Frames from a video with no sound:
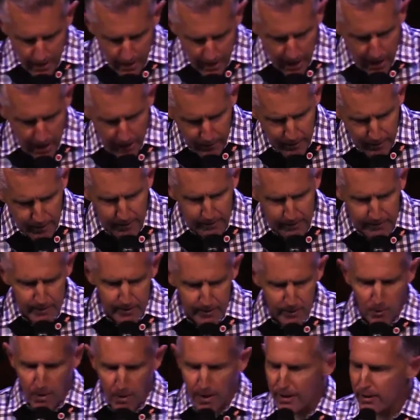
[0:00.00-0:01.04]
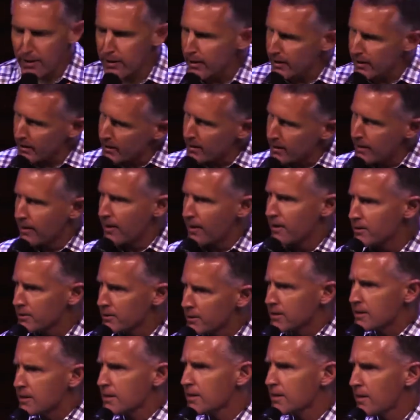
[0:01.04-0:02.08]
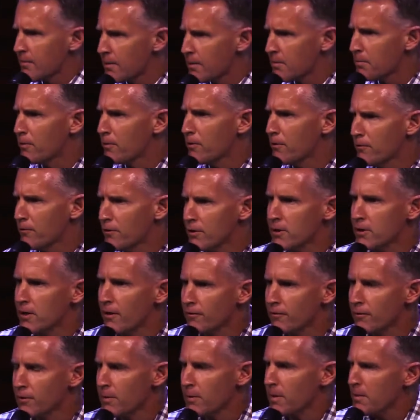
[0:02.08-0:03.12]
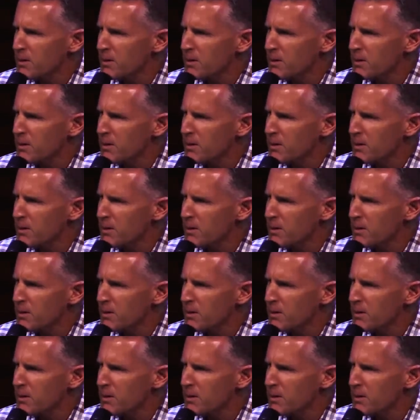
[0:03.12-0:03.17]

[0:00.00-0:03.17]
arrogant in a way, thinking, you know, Jesus, come and prove yourself to me.